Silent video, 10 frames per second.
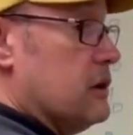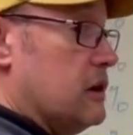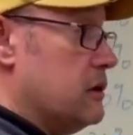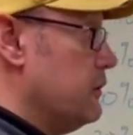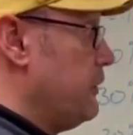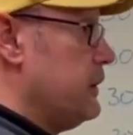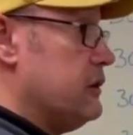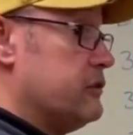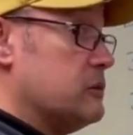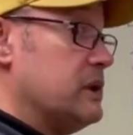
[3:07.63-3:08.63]
all the
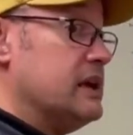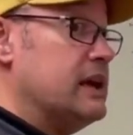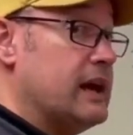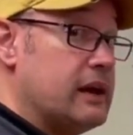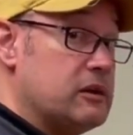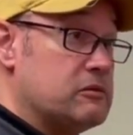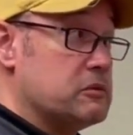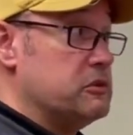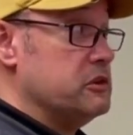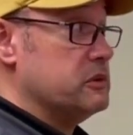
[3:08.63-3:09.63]
things that we get
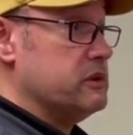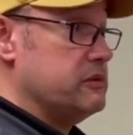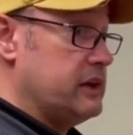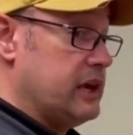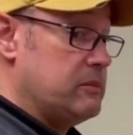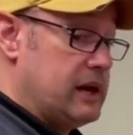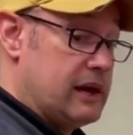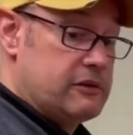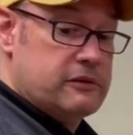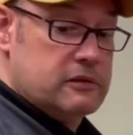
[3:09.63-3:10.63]
from doing VA math.